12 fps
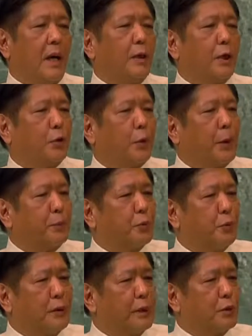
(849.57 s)
are
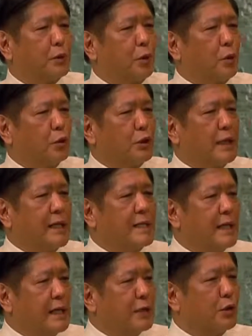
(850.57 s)
equipped with the tools
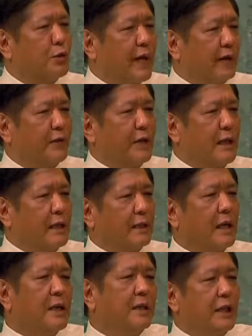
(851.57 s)
they need to navigate